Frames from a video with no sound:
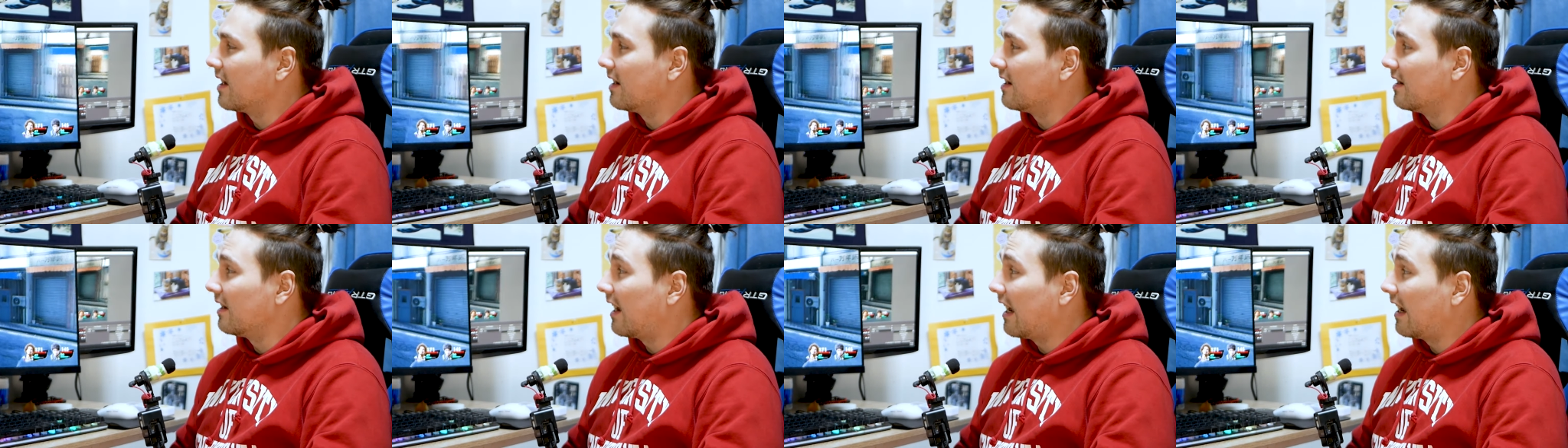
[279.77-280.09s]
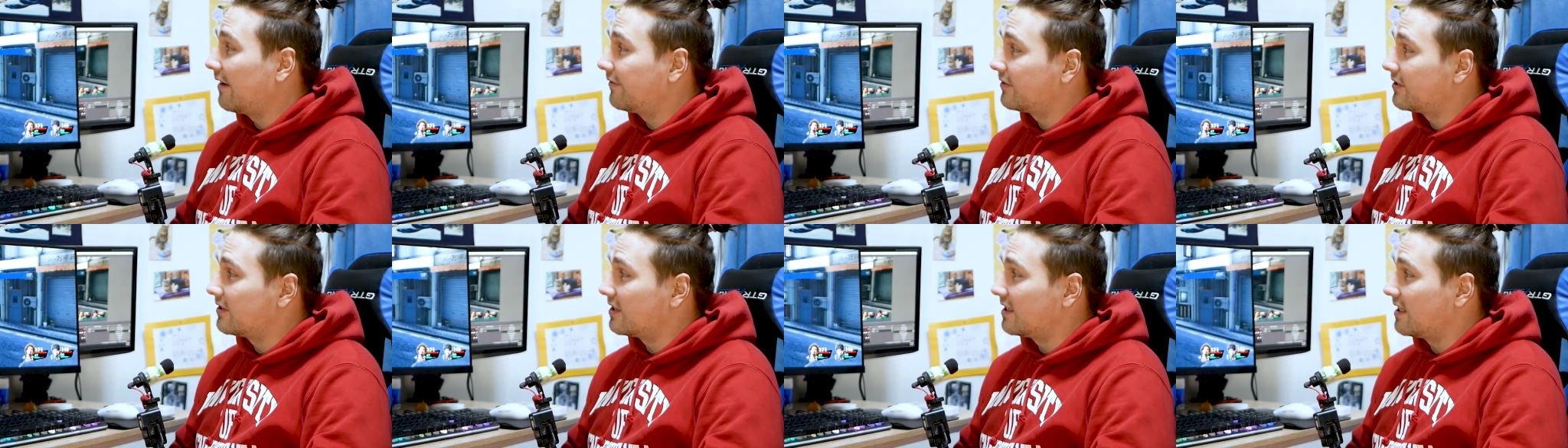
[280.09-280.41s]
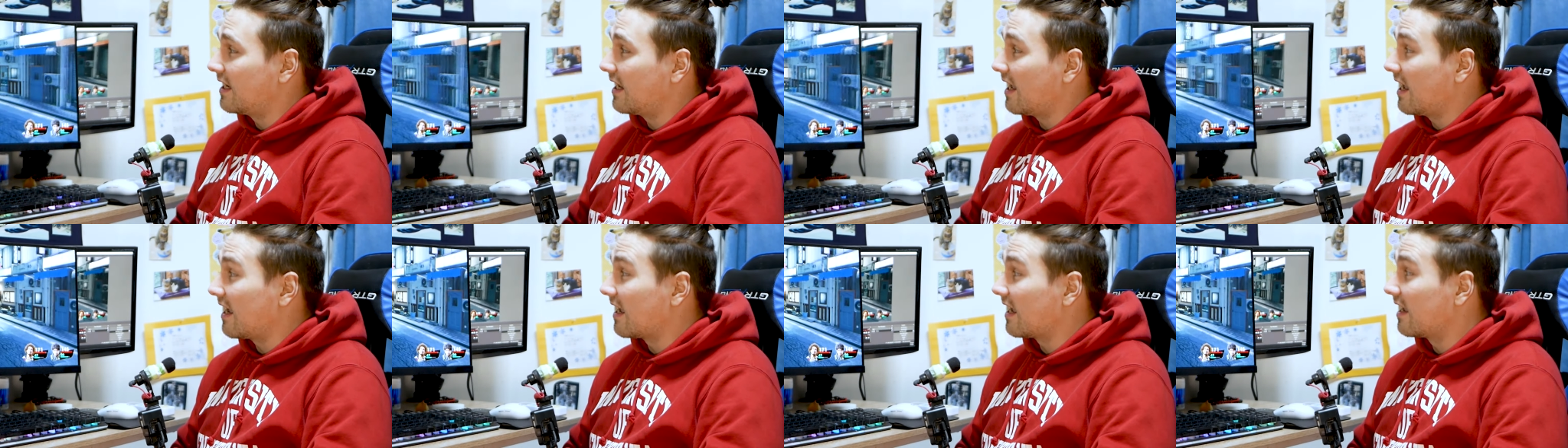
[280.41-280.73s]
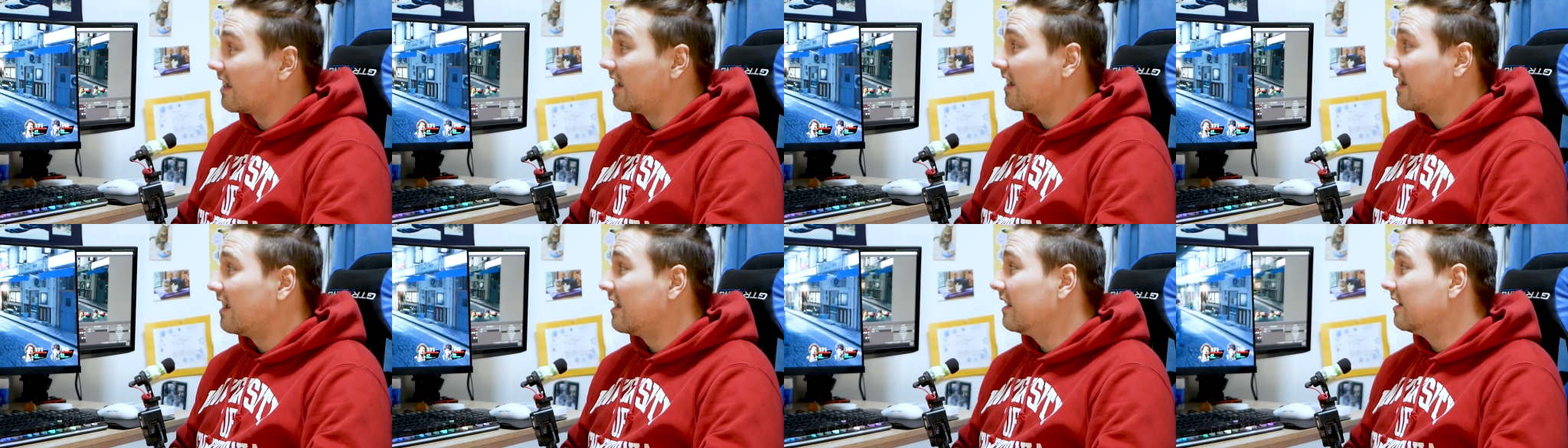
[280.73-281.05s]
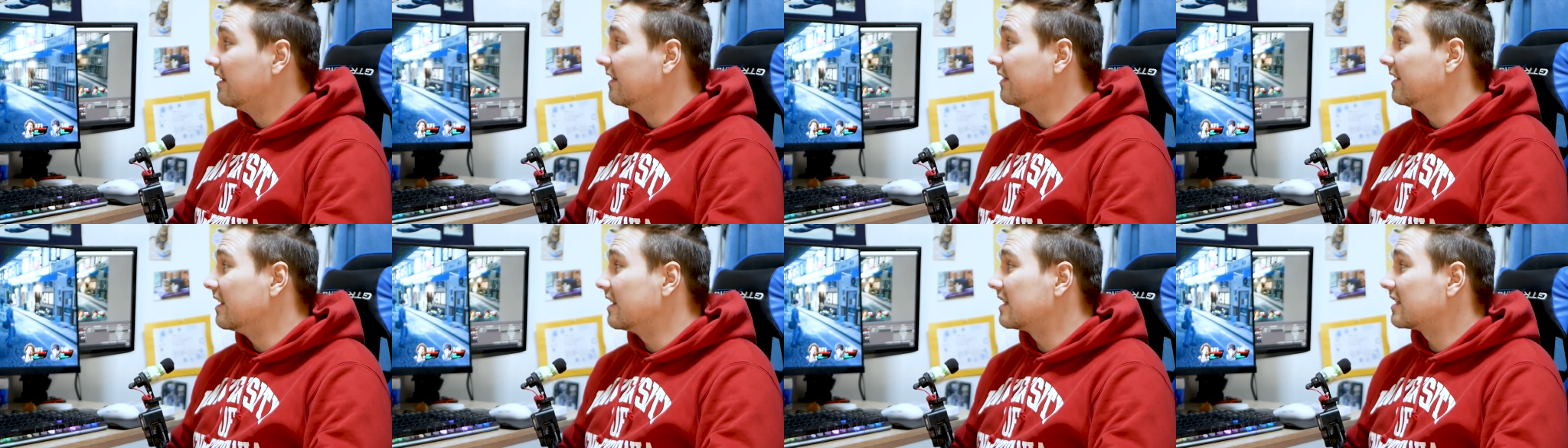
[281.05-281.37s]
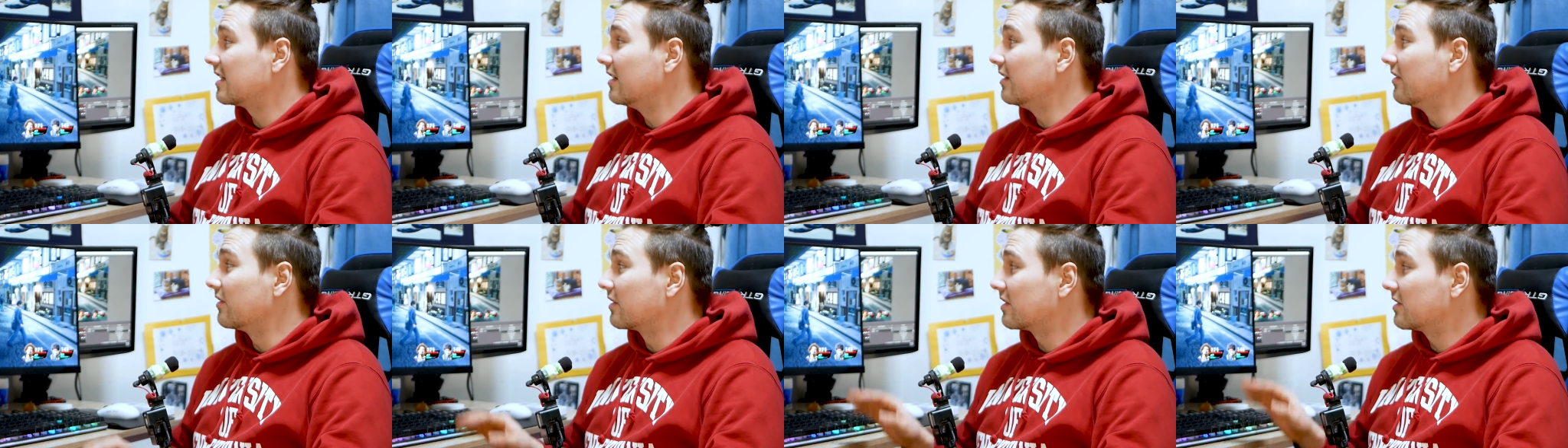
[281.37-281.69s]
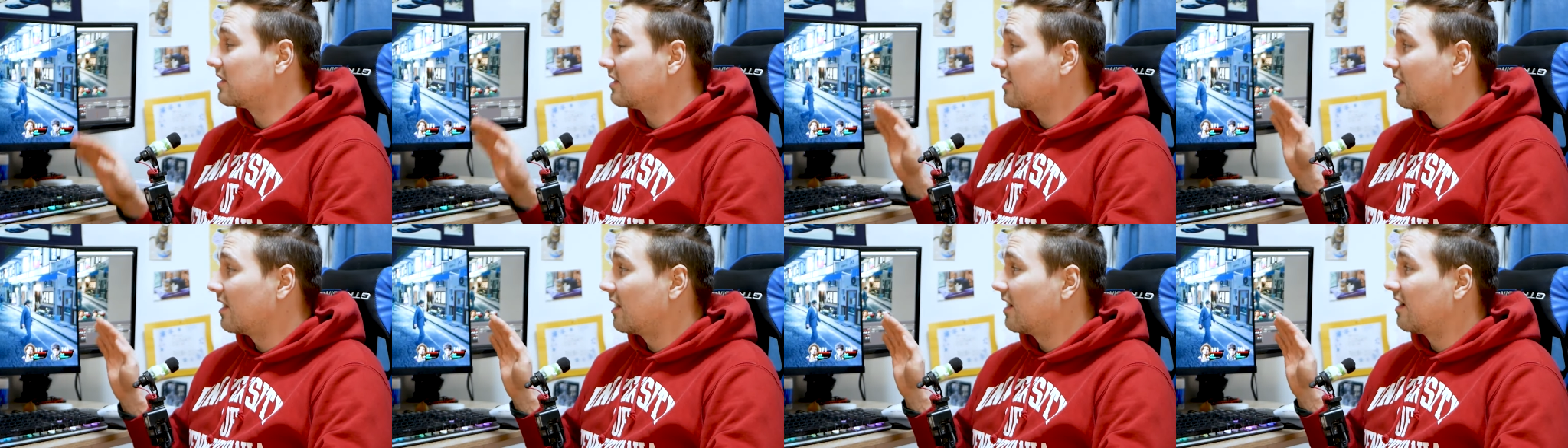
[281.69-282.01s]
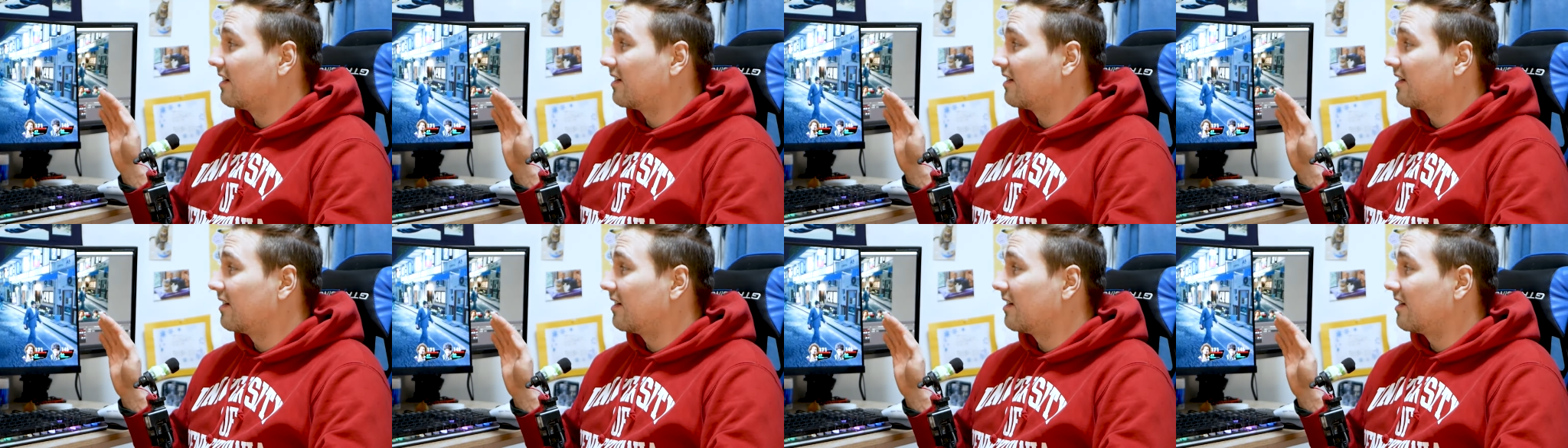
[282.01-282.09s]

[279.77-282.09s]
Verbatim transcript: and I have to say, this looks